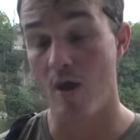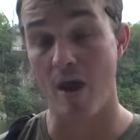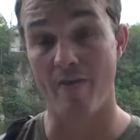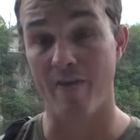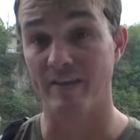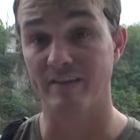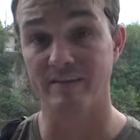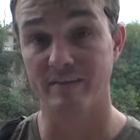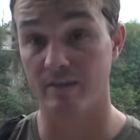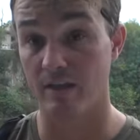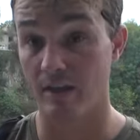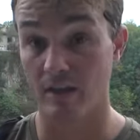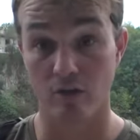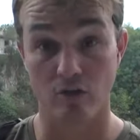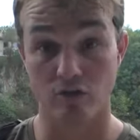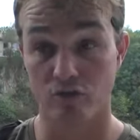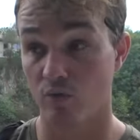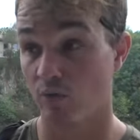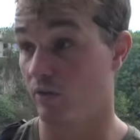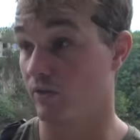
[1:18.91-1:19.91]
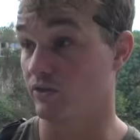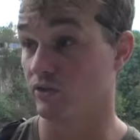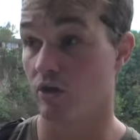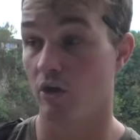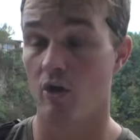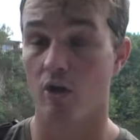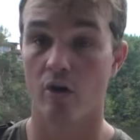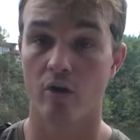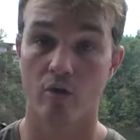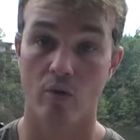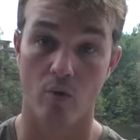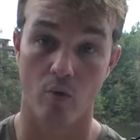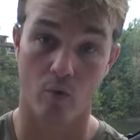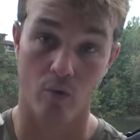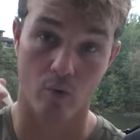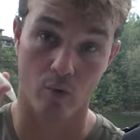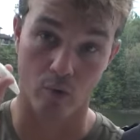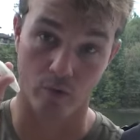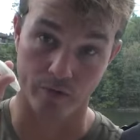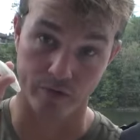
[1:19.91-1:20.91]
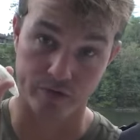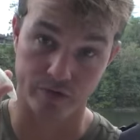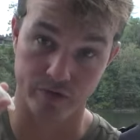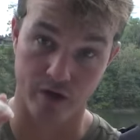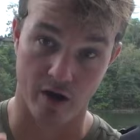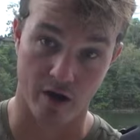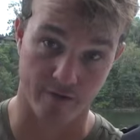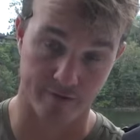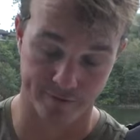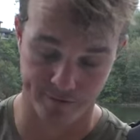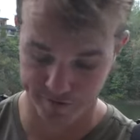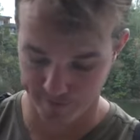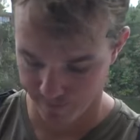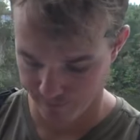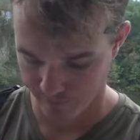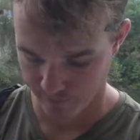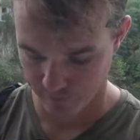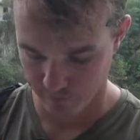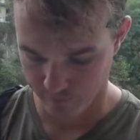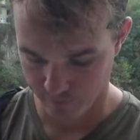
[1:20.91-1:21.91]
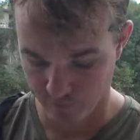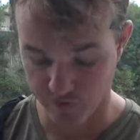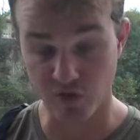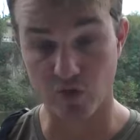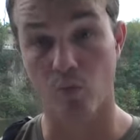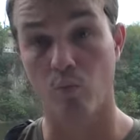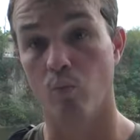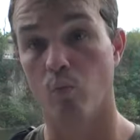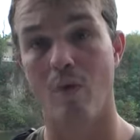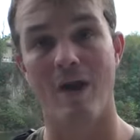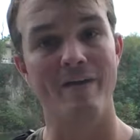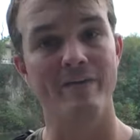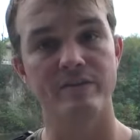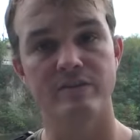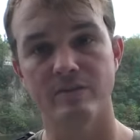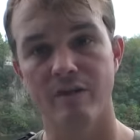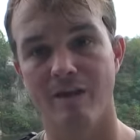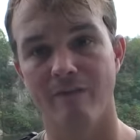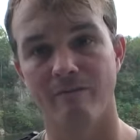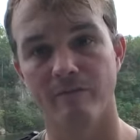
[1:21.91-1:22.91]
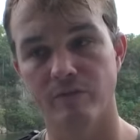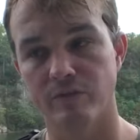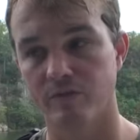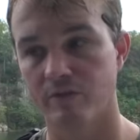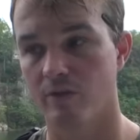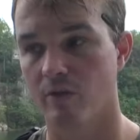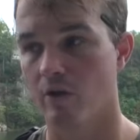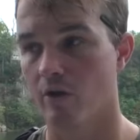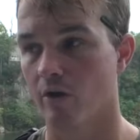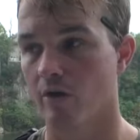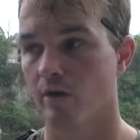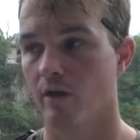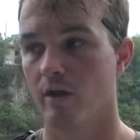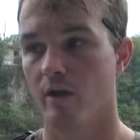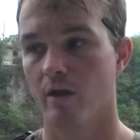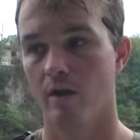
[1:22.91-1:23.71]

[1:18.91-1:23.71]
And that's, that goes true whether it's hard or the soft. So why the soft versus the hard?